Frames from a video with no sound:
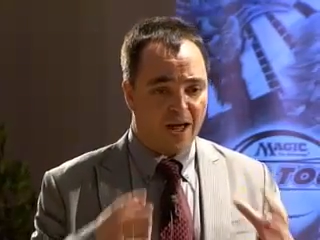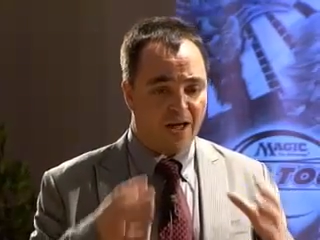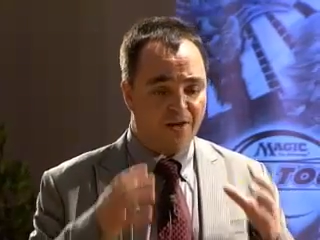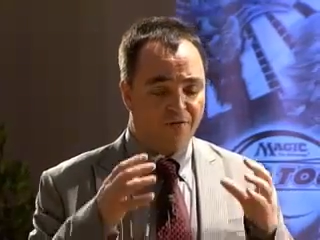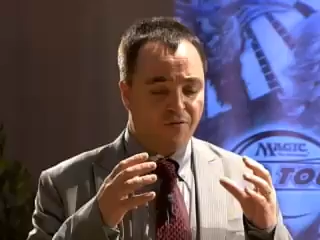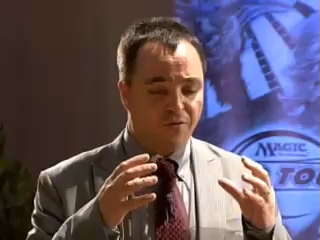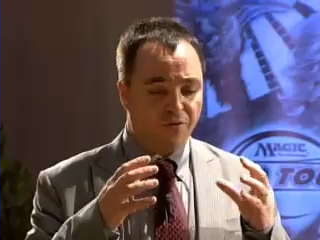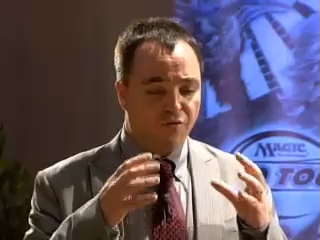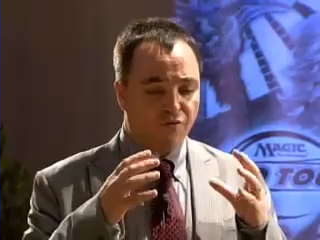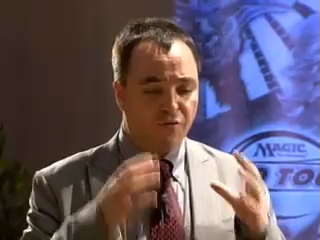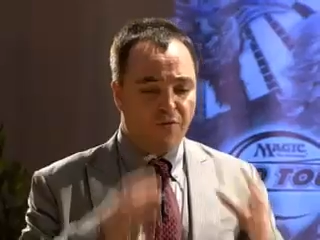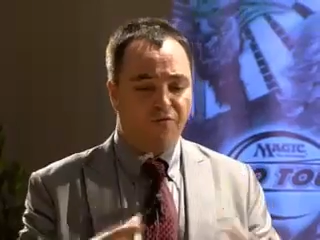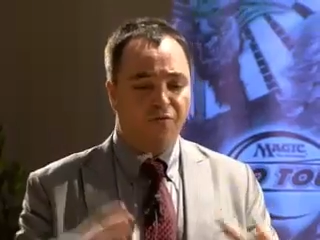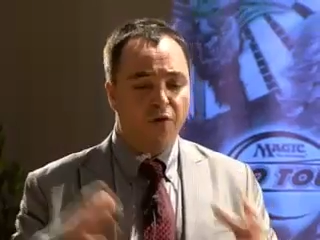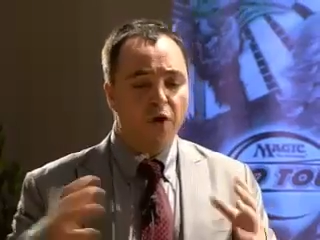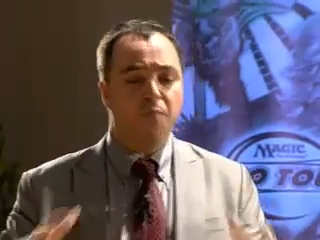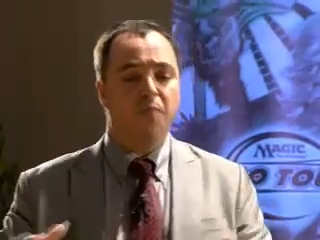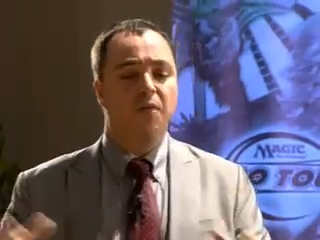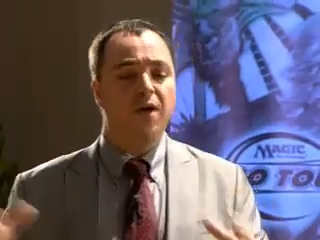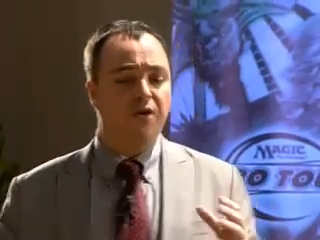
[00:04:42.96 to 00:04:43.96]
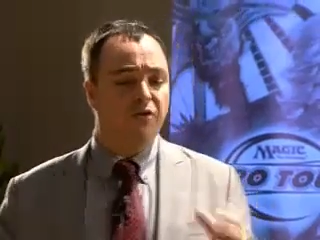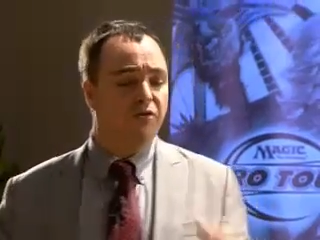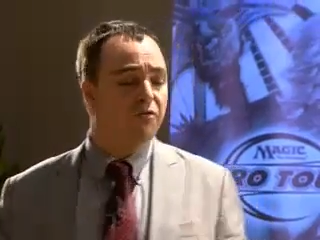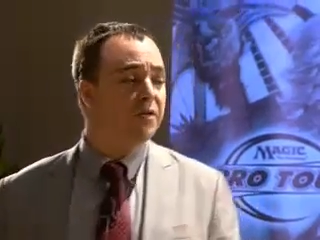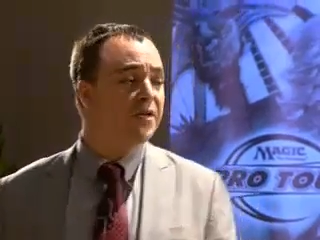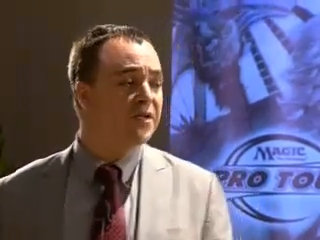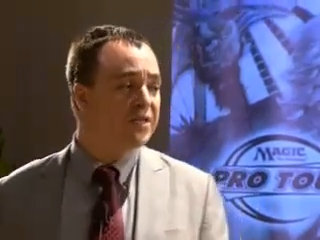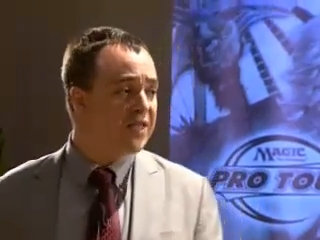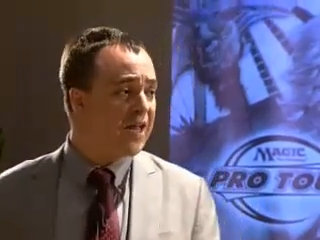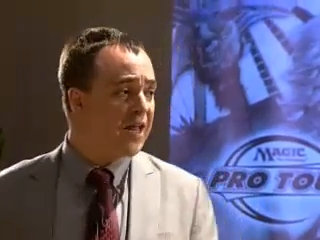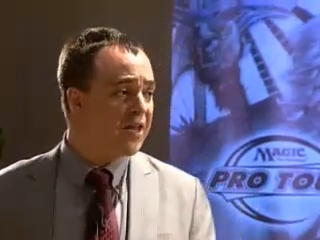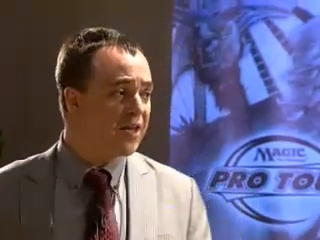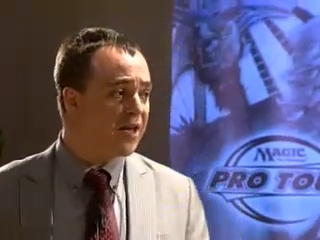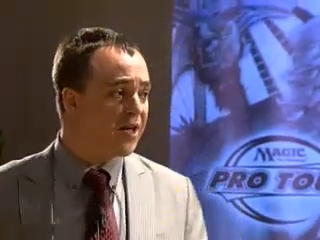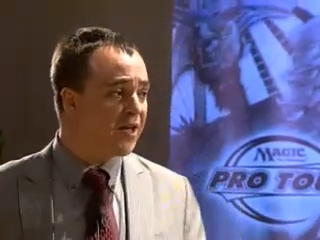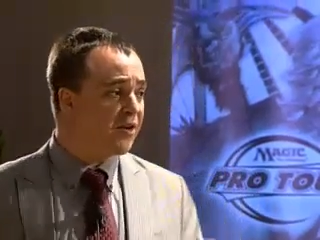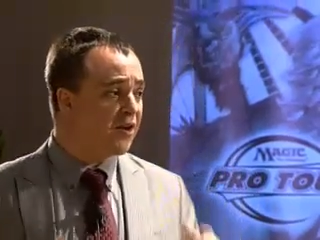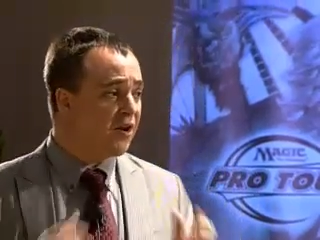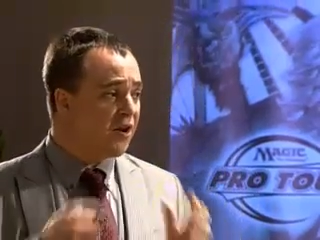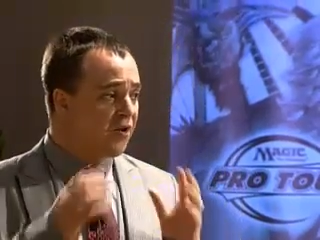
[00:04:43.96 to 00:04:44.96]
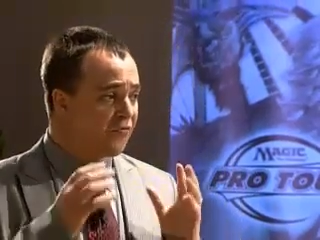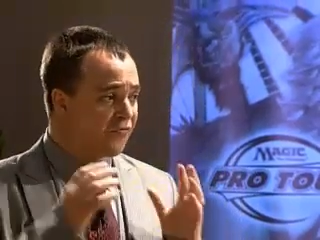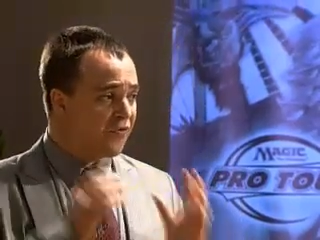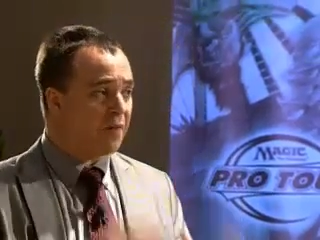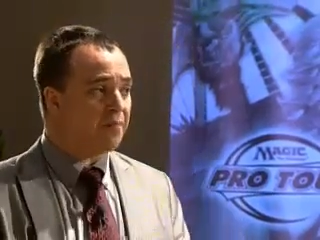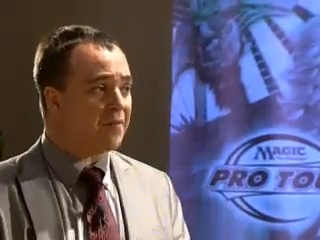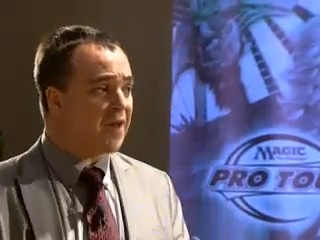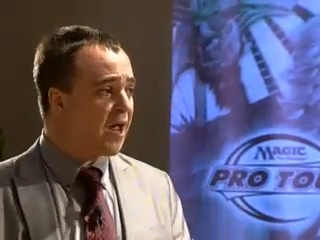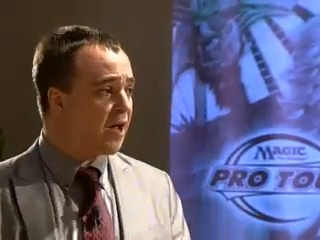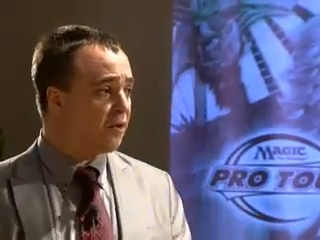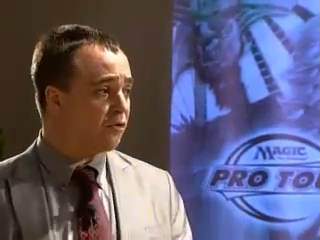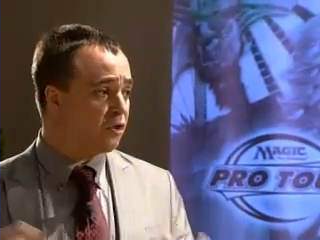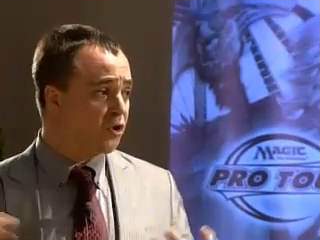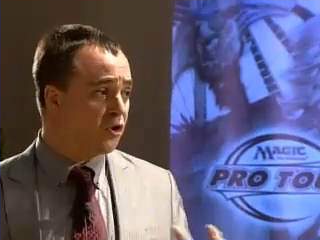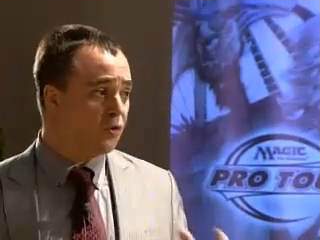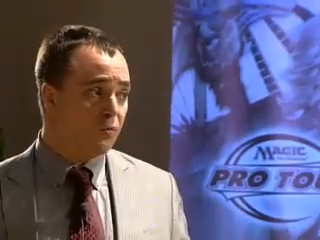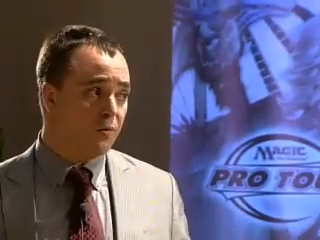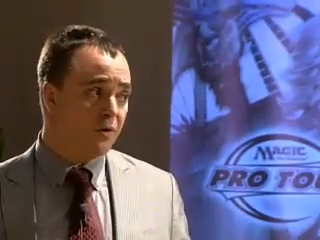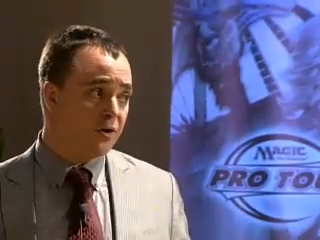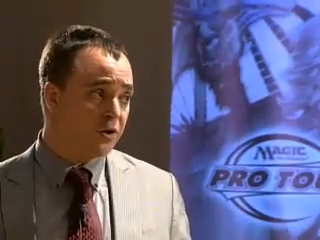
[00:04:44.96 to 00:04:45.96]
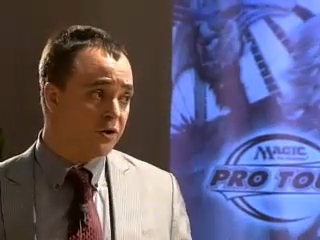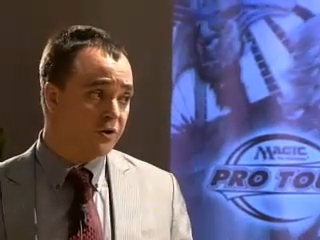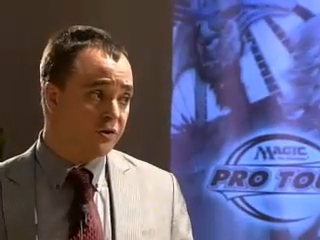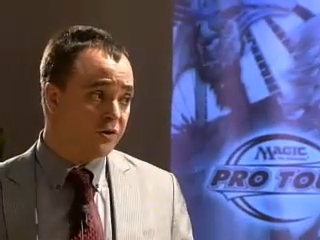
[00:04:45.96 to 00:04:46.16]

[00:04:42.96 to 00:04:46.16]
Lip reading: have reverberate through extended from now to Worlds.